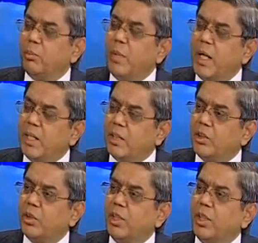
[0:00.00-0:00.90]
by
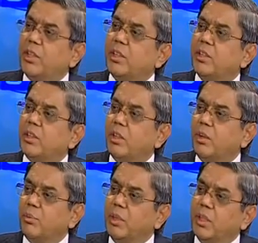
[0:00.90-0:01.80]
consolidations
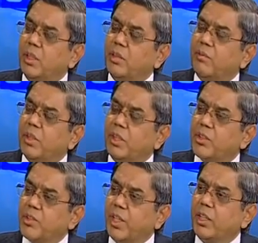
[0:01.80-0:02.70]
of the
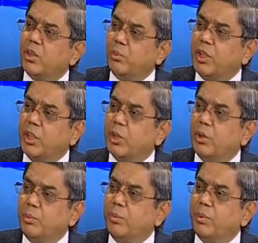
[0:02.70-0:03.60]
strength of the
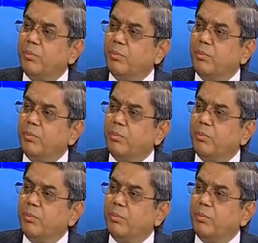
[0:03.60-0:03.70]
group,